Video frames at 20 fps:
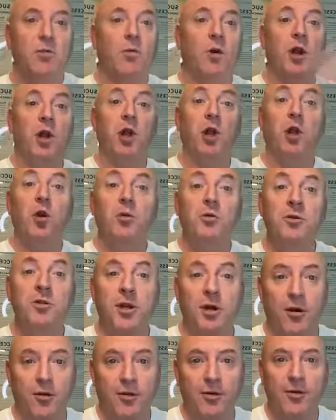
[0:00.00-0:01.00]
What do you
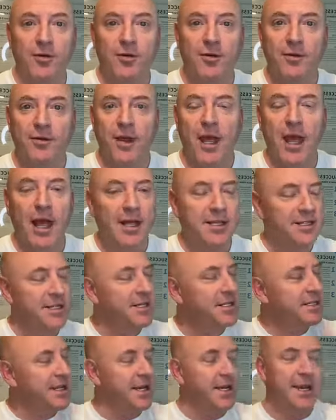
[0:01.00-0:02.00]
do? It's
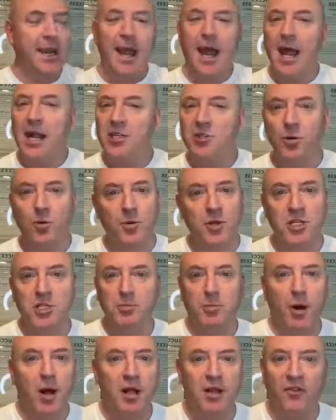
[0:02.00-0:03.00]
just a natural
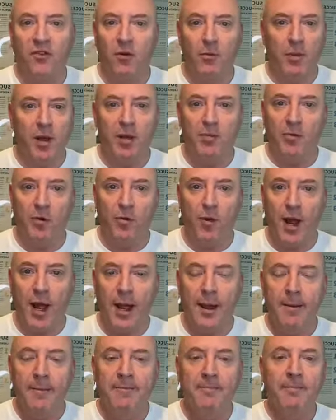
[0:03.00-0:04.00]
response for people,
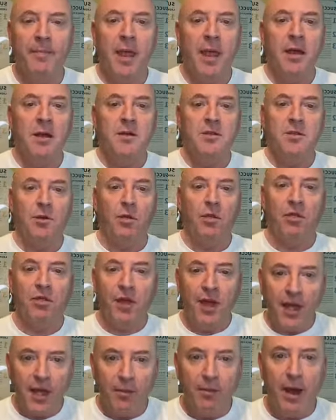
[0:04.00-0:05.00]
right? So
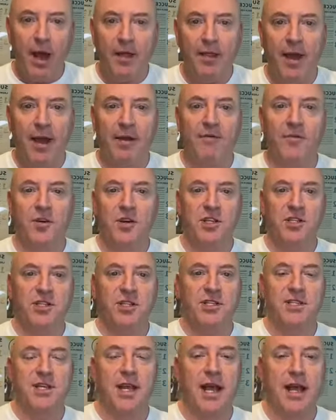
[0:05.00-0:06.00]
think about that for just a
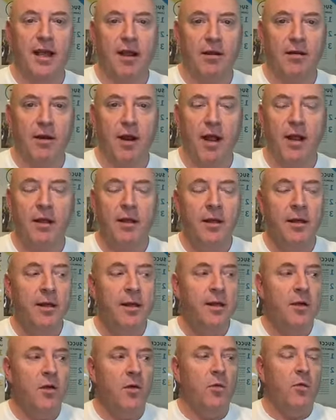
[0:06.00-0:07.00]
second, right?
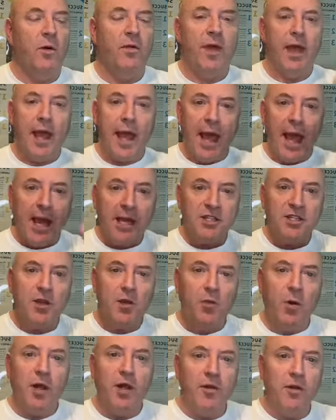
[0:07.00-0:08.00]
When they ask you
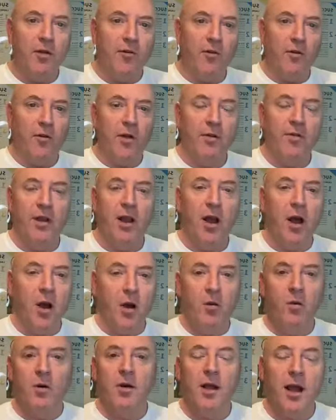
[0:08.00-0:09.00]
what you do for a living,
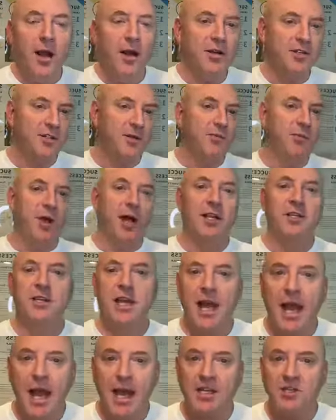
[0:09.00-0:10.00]
oh, well, gosh, I'm glad you
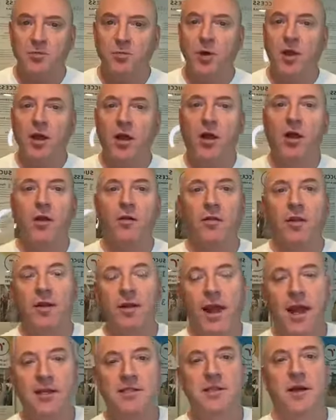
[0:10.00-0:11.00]
asked. We are the
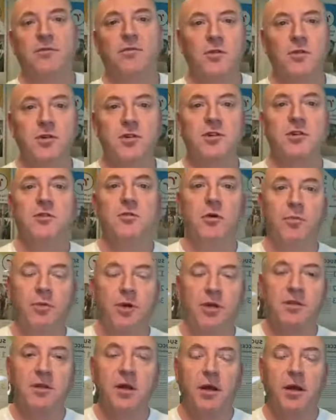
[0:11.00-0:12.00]
next evolution to
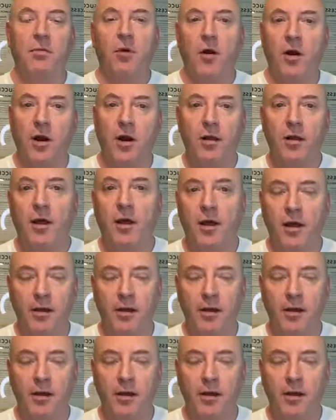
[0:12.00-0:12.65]
a market.